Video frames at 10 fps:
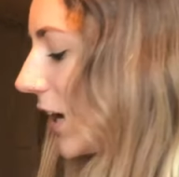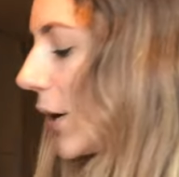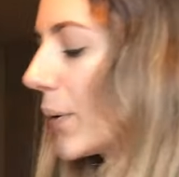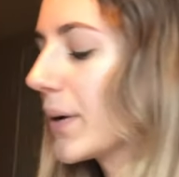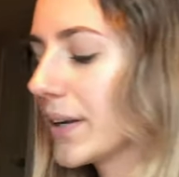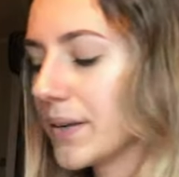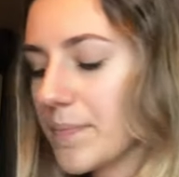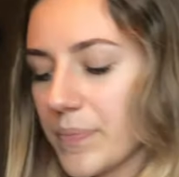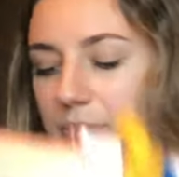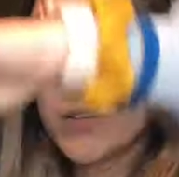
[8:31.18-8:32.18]
Oh,
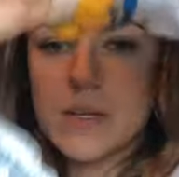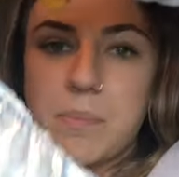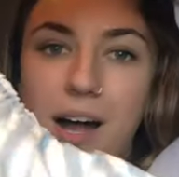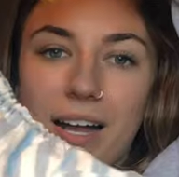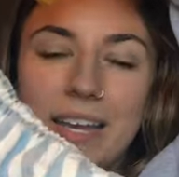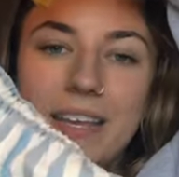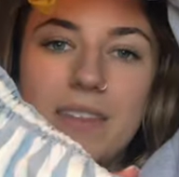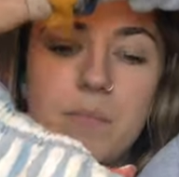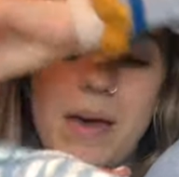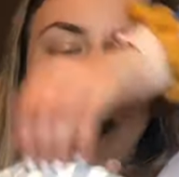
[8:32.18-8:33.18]
there's a pocket
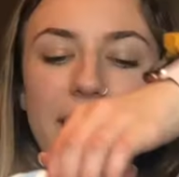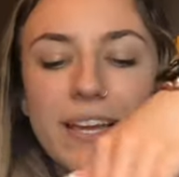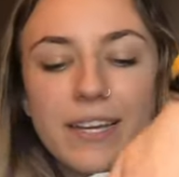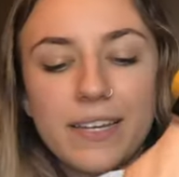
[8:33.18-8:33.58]
in the back